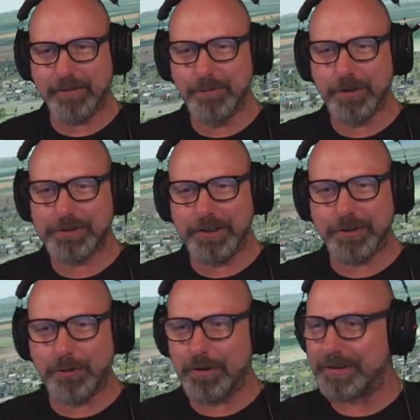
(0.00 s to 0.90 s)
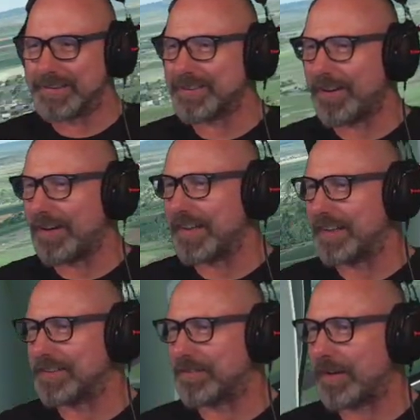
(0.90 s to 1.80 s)
I'm not gonna call this
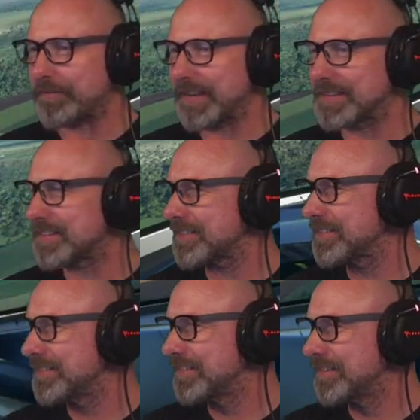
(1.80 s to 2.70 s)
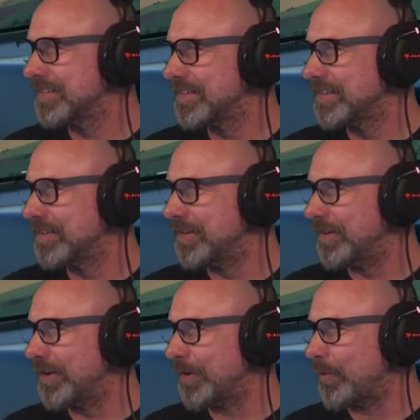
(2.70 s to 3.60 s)
high-end graphics.
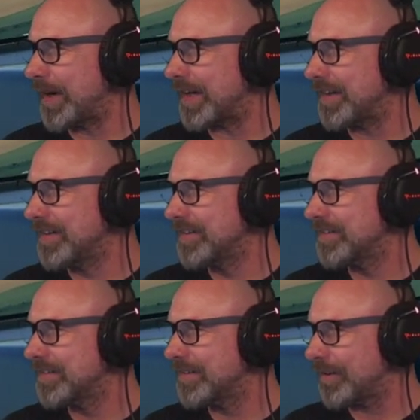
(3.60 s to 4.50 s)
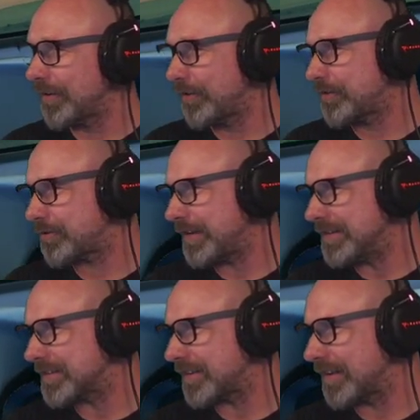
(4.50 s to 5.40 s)
No way. Although the
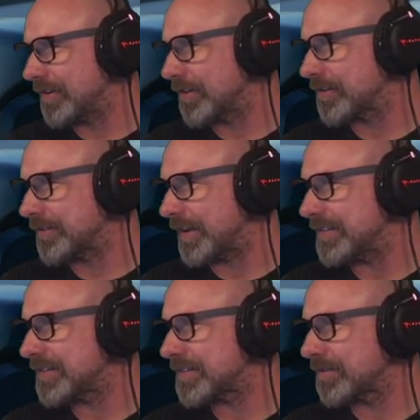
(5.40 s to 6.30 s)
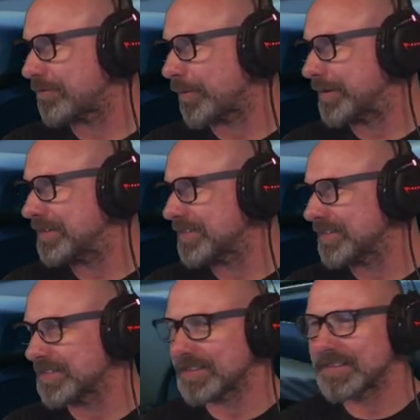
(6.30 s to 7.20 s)
trees still look nice from a
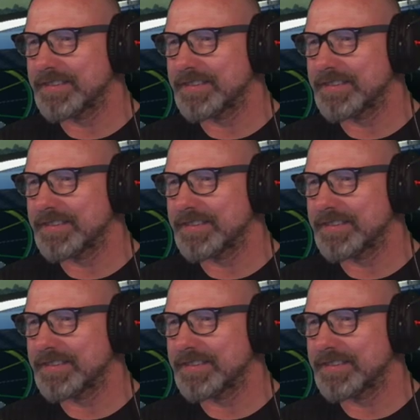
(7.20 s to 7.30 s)
distance.